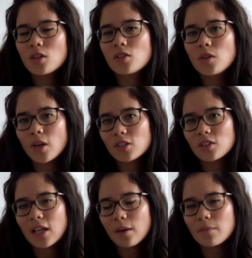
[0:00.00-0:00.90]

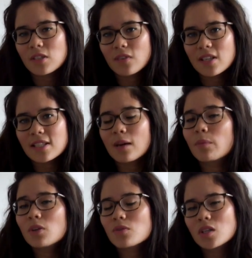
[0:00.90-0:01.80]
200 atmospheres and
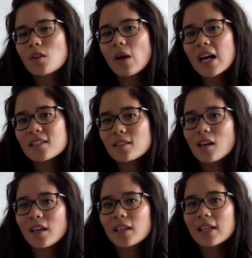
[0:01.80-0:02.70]
we also add an
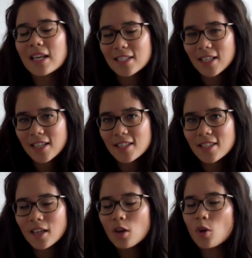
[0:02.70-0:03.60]
iron catalyst.